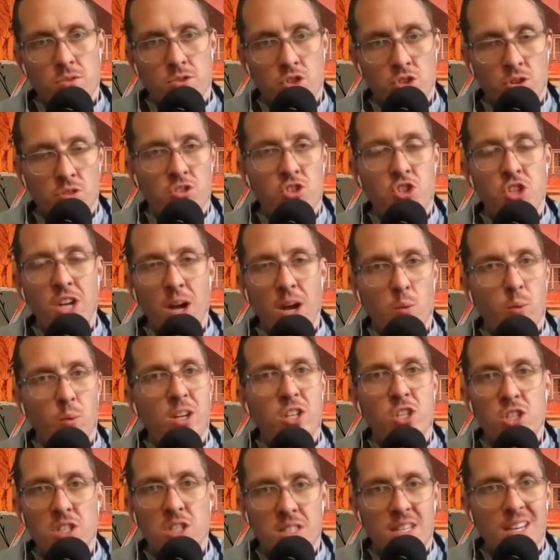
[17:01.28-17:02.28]
So shall
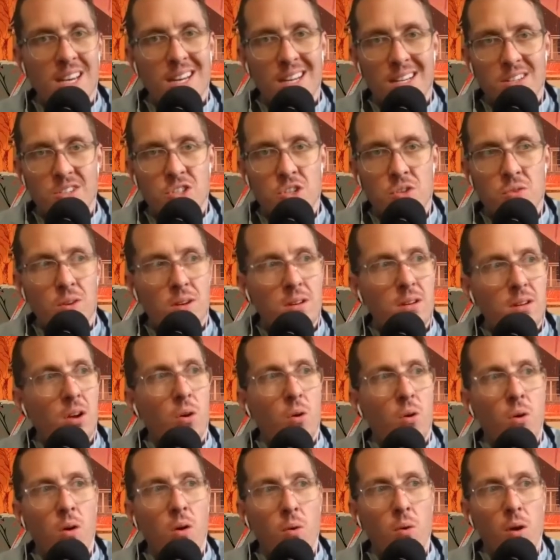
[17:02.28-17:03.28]
we just get into it?
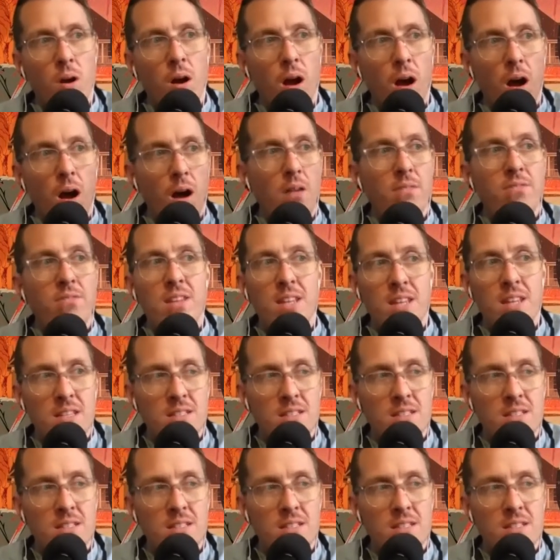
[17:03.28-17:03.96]
Of